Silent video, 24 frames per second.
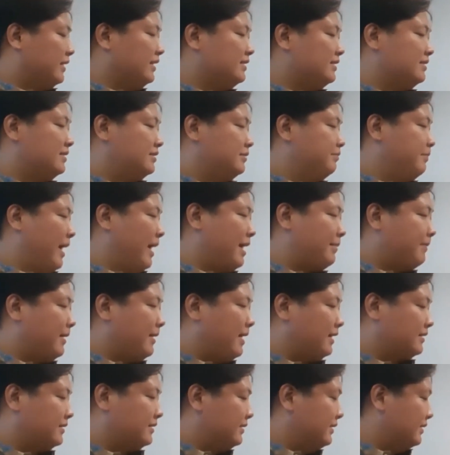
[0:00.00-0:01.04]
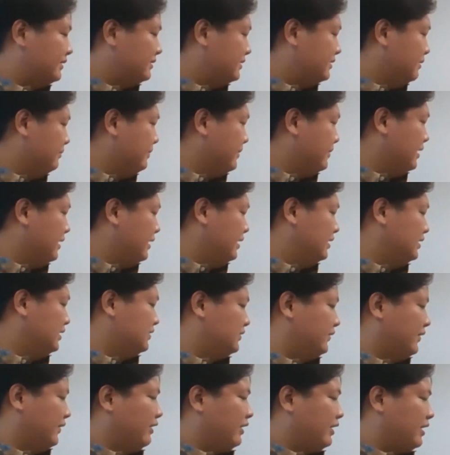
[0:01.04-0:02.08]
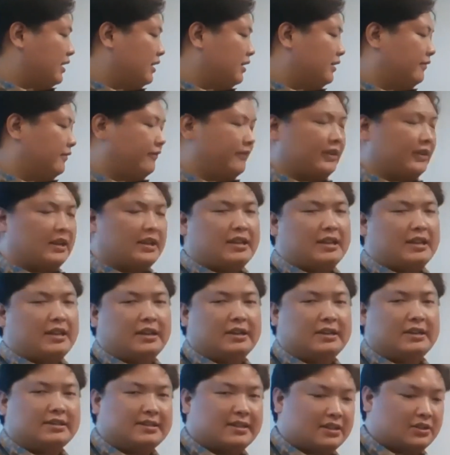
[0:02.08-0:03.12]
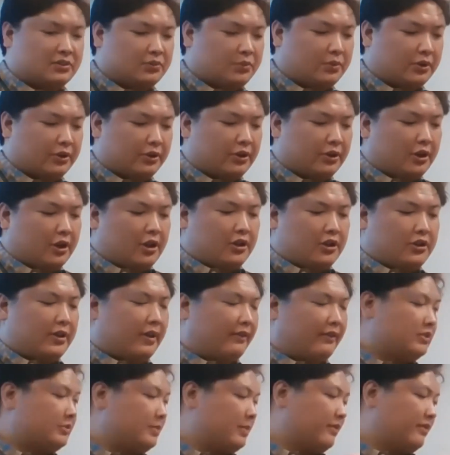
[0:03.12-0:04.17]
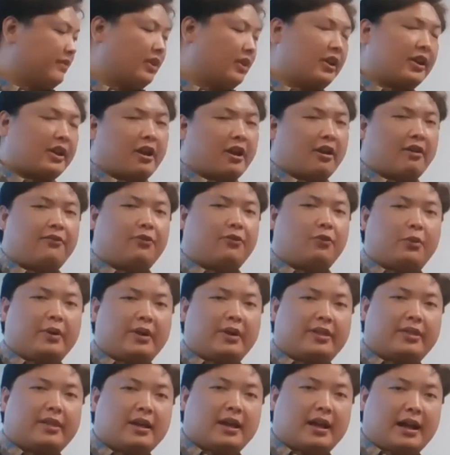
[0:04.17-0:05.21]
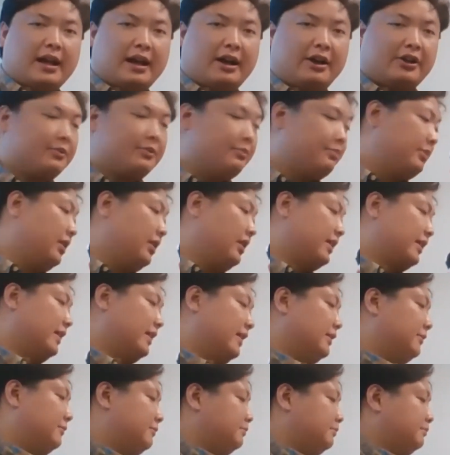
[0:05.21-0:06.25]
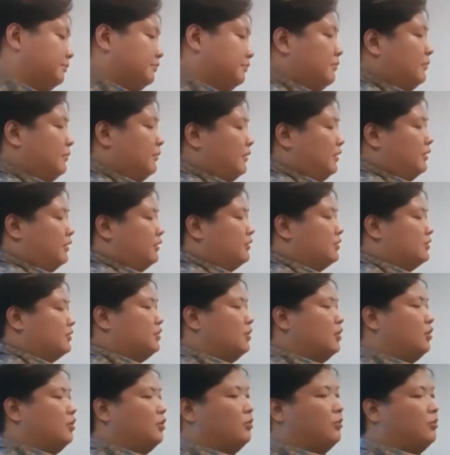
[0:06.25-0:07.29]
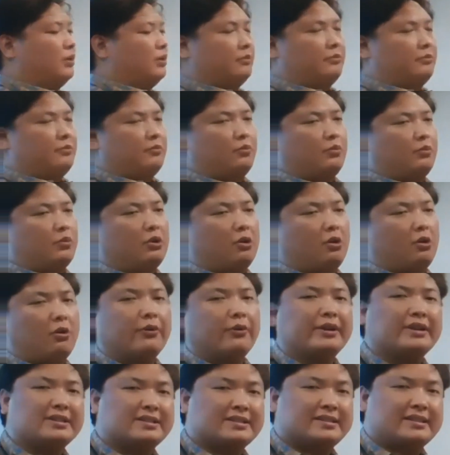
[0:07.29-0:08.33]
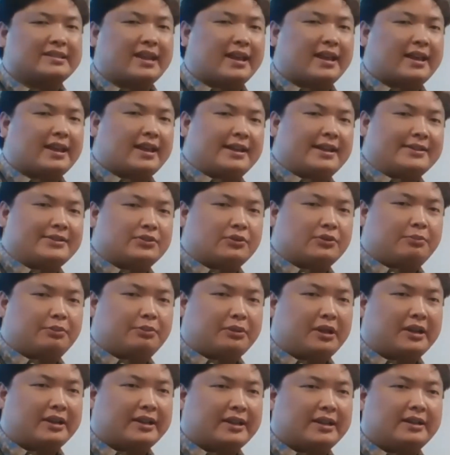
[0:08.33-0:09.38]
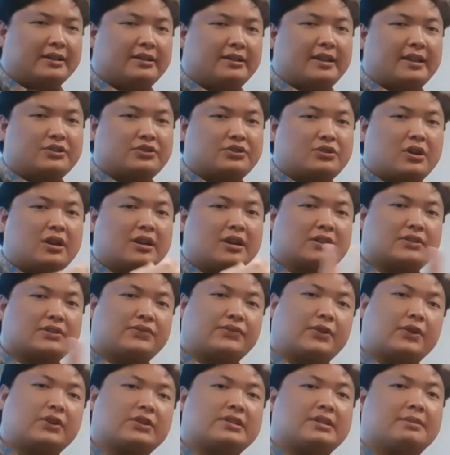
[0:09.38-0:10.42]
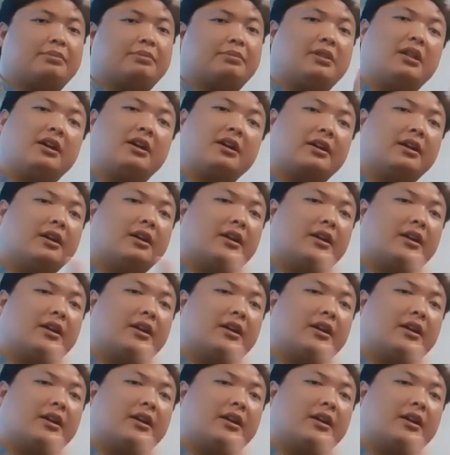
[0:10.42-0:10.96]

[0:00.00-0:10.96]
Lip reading: with this backpack system, it is very kind of finicky in a sense where you have to be very careful with how you plug it in. So what we'll always say is we'll plug in electronics first